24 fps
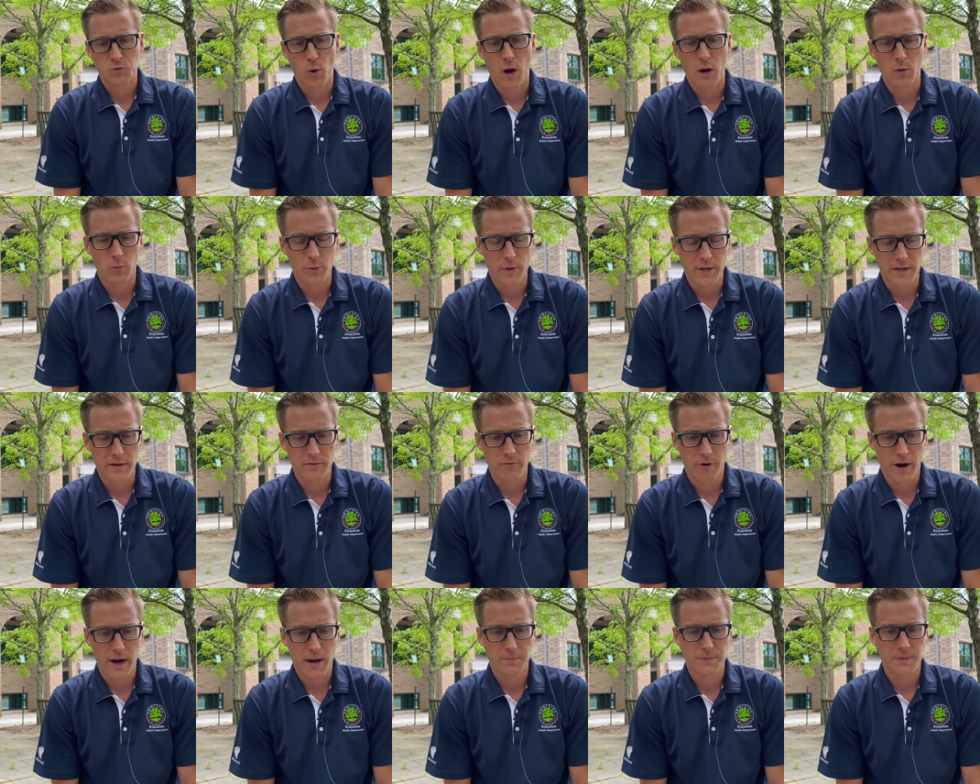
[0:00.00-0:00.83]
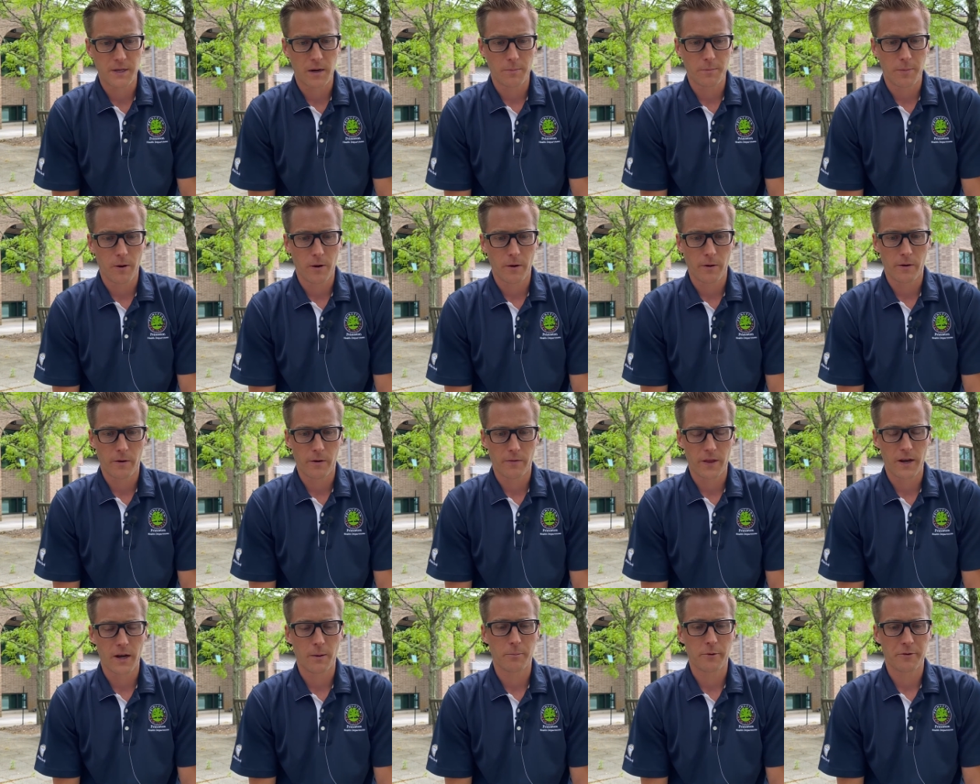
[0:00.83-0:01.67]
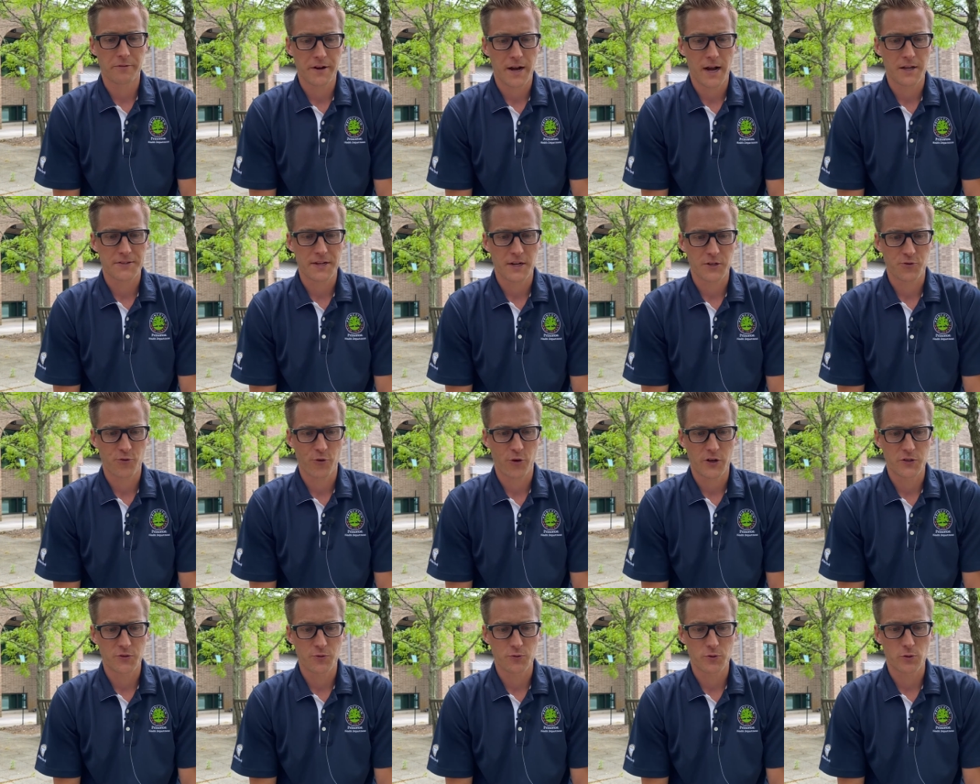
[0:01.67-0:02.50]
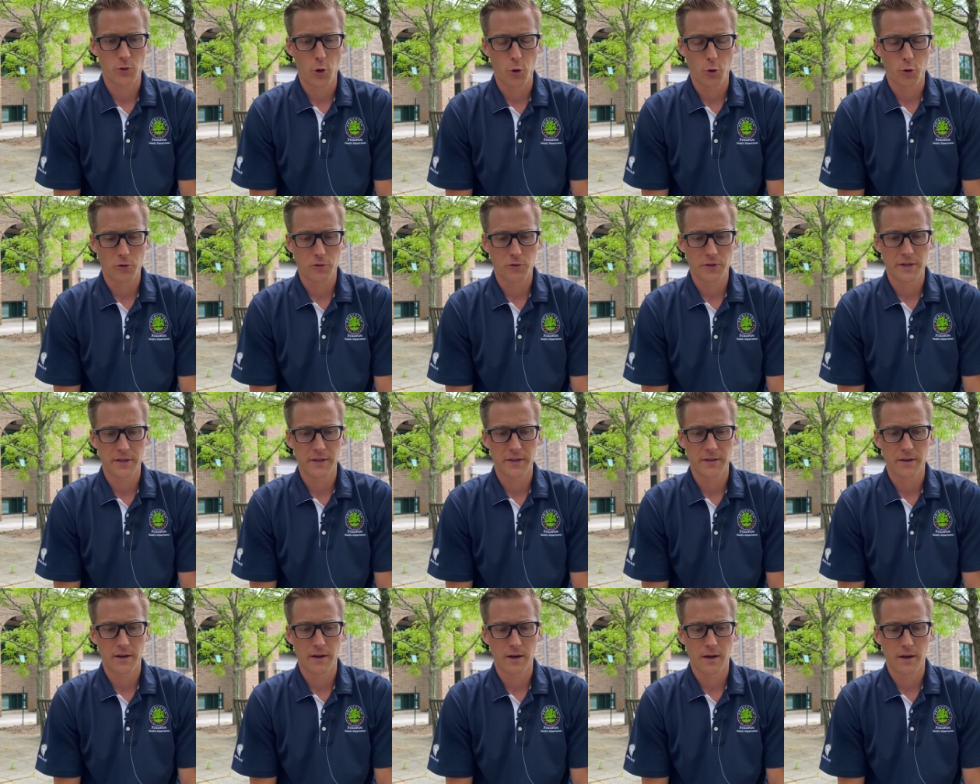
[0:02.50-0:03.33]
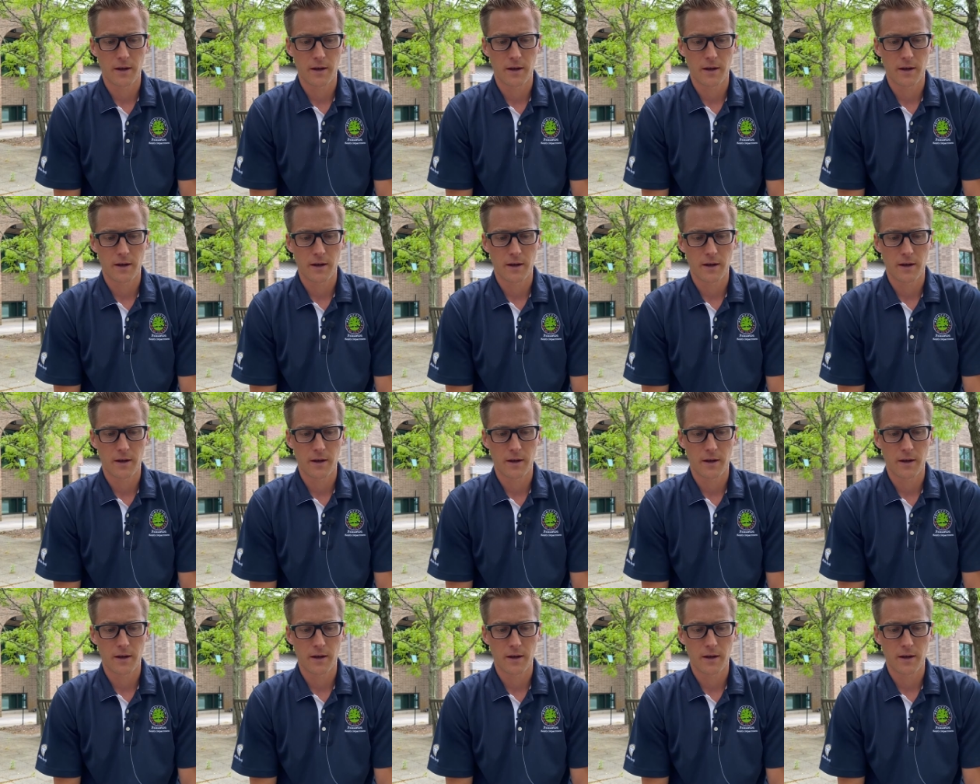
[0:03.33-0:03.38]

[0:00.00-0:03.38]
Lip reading: why we ramped up the number of contact tracers locally.